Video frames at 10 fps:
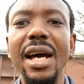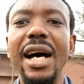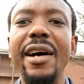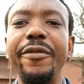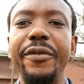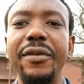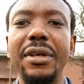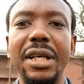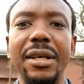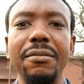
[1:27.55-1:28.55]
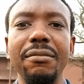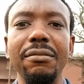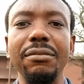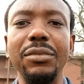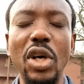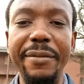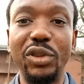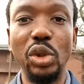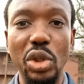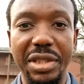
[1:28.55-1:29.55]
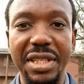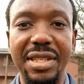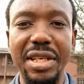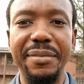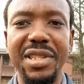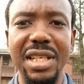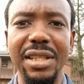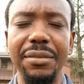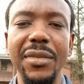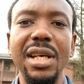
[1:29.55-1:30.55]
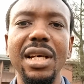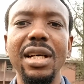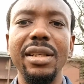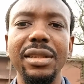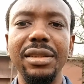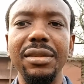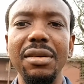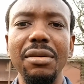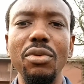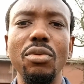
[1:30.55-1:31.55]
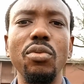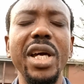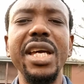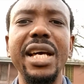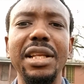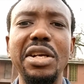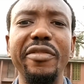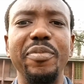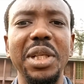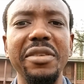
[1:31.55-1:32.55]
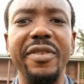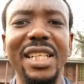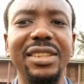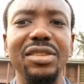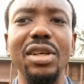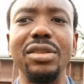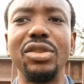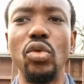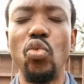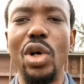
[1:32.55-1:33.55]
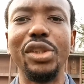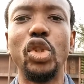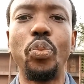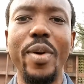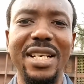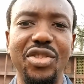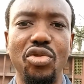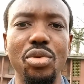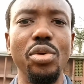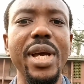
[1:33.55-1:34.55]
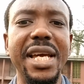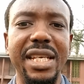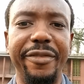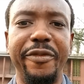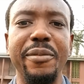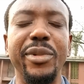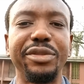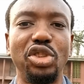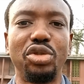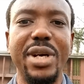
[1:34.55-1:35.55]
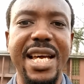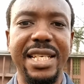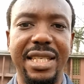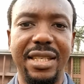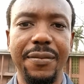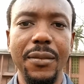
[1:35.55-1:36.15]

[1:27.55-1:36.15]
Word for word: have come to notice something. We, a lot of believers, don't want to pass through any form of stress.